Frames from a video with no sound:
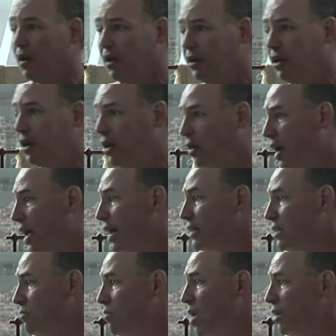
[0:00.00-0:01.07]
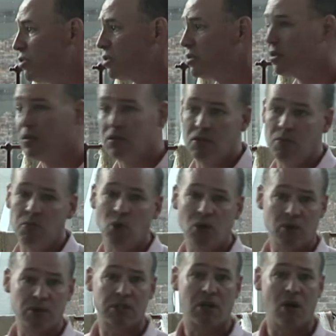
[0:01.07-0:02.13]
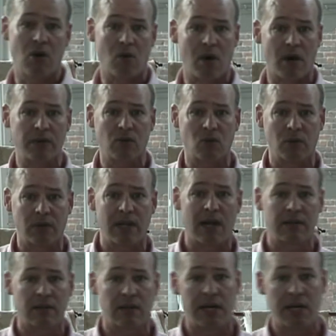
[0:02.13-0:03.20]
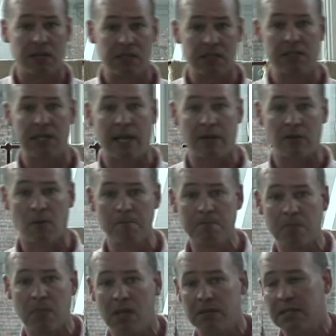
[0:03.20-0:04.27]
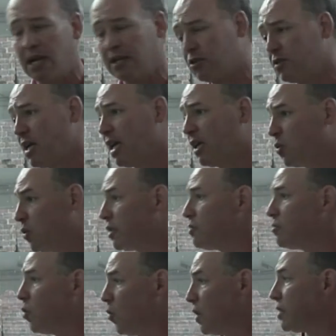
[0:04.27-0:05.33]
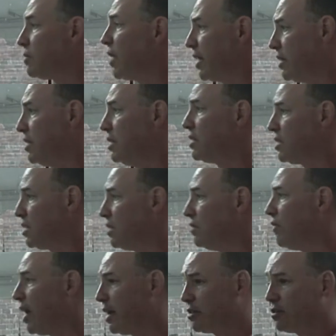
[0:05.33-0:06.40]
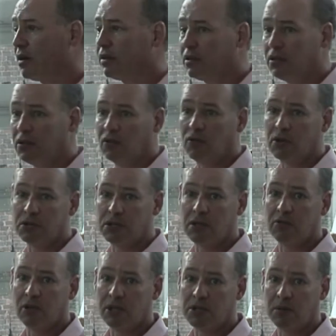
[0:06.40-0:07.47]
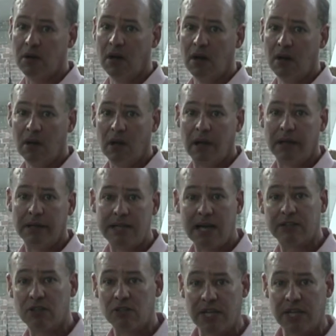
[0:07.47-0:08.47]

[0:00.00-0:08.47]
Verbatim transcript: You know, as he mentioned, the, the book was co-authored with Dr. Harrison Daniel. Dr. Daniel was, was my thesis advisor at the University of Richmond. Uh, Dr.